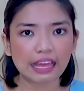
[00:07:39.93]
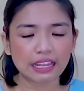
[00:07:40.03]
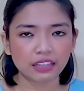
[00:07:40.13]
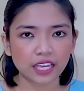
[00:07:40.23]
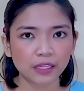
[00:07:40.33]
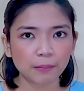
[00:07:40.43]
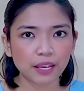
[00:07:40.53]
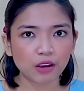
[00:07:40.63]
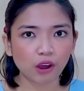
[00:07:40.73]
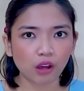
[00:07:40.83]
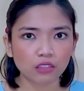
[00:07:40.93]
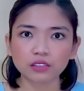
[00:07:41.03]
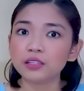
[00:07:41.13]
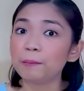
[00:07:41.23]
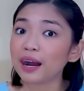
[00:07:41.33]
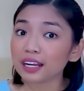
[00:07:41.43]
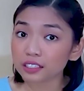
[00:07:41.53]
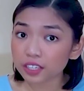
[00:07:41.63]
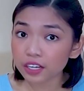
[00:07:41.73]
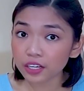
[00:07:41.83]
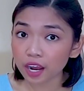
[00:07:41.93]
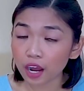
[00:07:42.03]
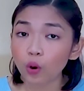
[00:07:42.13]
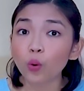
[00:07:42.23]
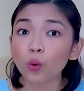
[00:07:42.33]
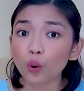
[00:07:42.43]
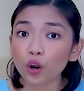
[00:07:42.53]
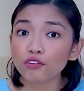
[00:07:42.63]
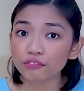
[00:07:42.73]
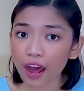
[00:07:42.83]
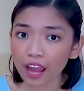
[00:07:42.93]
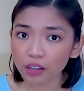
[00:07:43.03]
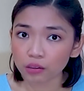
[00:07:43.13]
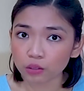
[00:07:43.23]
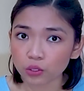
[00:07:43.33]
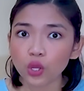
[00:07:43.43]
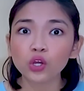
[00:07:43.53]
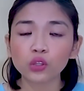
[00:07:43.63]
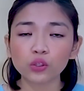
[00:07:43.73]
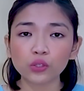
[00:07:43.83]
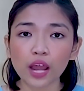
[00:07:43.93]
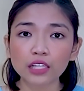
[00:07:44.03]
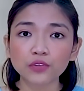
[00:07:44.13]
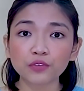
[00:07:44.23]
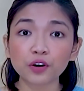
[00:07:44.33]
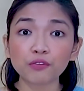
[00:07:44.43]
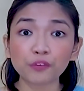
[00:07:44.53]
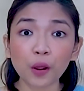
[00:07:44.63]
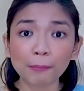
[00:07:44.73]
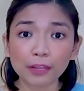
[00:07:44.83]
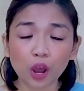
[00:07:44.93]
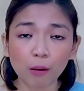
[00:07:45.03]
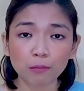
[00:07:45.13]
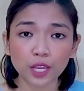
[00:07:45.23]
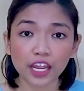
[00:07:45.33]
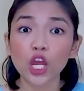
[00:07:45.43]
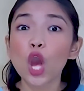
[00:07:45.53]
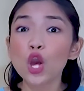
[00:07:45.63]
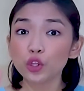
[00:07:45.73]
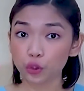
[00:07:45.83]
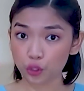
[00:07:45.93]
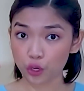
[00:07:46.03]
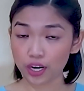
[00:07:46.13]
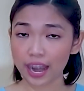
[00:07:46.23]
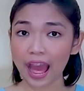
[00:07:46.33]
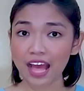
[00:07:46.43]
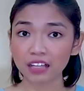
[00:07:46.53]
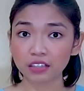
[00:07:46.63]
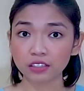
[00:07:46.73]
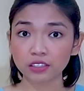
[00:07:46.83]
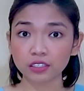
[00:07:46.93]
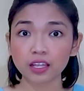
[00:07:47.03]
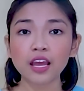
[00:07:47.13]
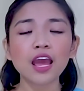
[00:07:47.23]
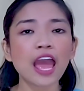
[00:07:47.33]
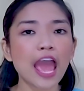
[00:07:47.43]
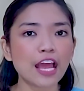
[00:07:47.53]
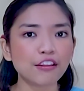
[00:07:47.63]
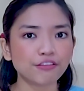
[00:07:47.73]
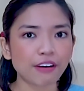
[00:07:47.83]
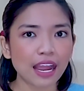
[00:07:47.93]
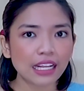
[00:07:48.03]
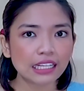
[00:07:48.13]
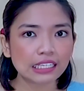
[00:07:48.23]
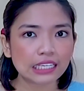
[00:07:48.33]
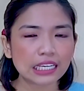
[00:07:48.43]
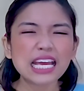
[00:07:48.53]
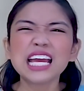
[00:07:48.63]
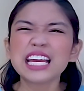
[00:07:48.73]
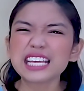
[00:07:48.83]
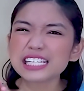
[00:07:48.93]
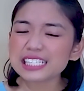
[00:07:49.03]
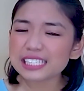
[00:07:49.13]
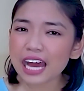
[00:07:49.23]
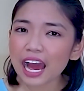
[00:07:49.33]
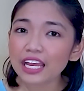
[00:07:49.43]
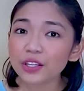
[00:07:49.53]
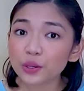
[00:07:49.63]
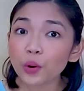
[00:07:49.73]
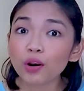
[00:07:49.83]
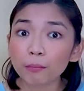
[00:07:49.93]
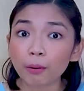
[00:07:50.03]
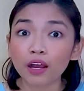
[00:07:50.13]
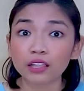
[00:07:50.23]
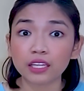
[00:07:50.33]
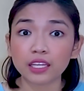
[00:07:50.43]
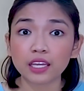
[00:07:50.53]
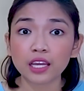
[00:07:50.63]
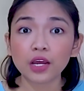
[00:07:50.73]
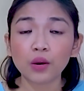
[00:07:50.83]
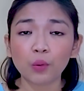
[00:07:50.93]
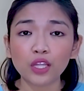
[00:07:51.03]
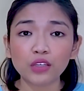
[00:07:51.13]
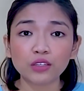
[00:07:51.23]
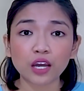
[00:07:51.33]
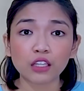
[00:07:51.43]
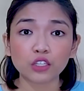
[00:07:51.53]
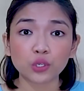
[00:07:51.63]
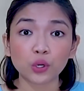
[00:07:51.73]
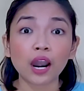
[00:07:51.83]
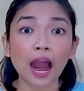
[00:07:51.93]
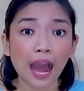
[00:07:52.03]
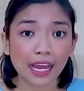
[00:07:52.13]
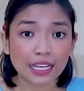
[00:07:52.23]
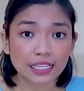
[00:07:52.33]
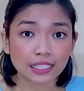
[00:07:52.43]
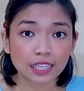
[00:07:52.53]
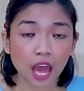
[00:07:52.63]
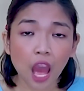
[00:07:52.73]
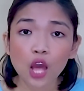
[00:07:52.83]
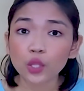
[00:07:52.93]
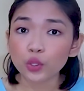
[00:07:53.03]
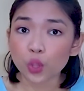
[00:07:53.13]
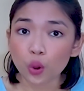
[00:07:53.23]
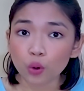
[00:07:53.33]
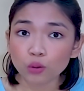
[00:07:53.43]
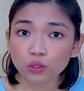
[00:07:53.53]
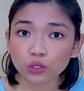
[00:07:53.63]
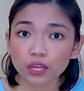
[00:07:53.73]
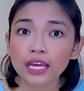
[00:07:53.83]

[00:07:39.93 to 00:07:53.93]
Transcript: and it may cause the bacteria or virus to transfer from the object to your hands. And finally, inside your body, when you touch your eyes, nose,